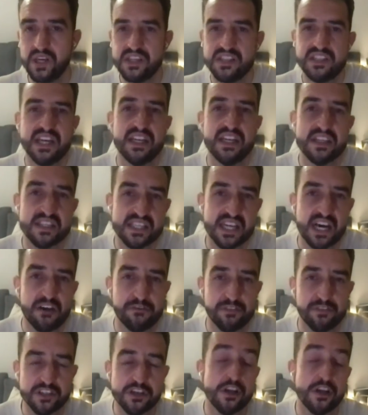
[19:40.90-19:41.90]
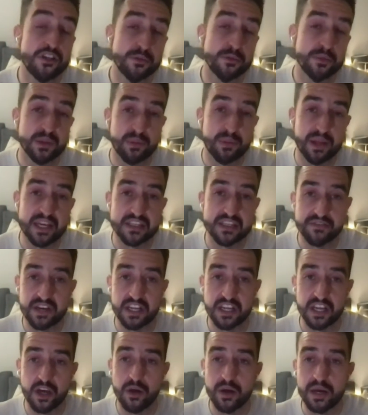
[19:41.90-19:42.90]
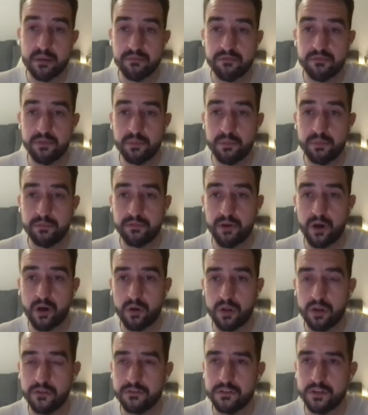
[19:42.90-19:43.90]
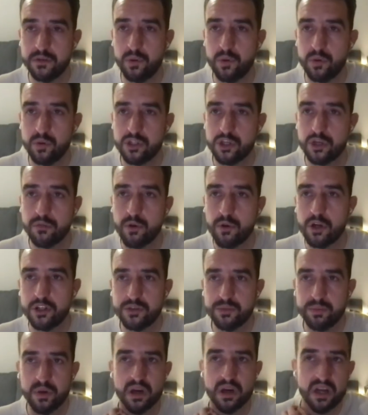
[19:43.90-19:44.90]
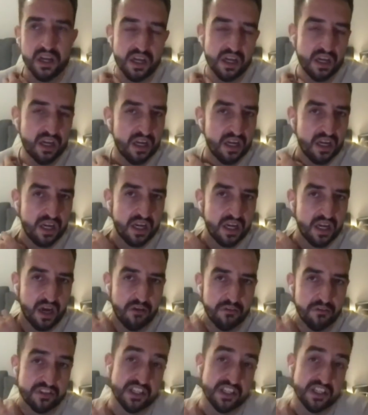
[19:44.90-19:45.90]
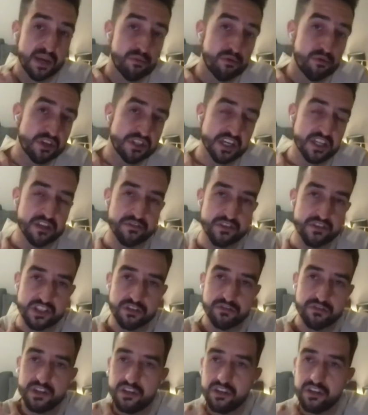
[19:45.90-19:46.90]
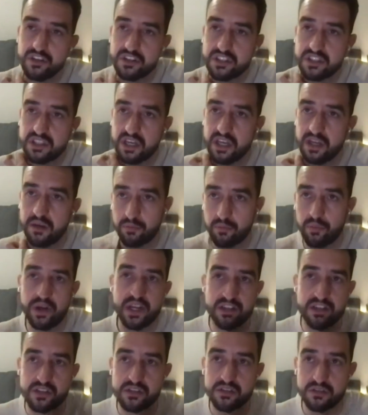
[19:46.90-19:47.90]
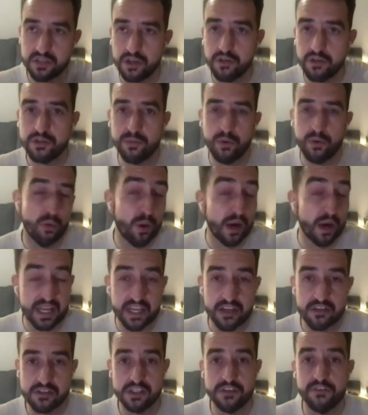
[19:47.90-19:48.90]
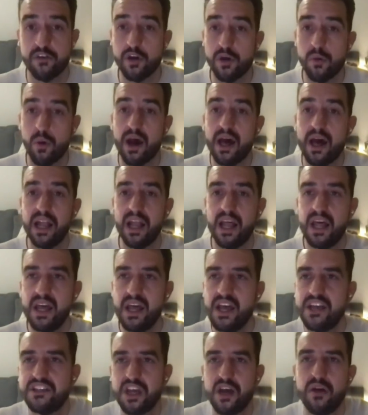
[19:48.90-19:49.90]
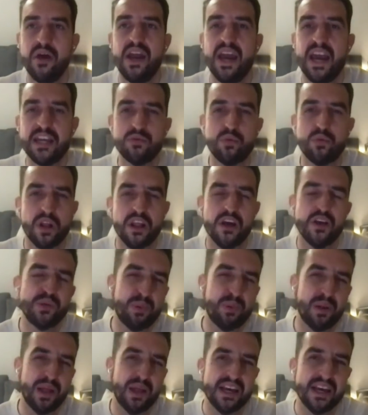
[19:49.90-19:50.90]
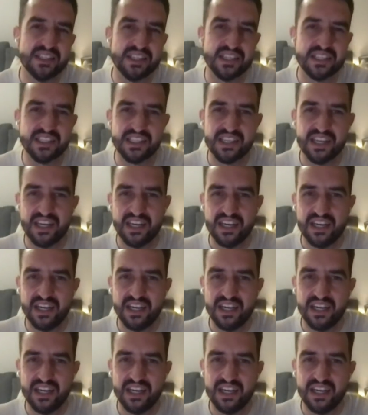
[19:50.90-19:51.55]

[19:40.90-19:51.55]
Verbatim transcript: Seen as selfish. I know some of the players have had a go at him for holding on to the ball too much, but obviously they appreciate the other stuff he does. And when he does use the ball well, he uses it very well. So he's one of those players, it's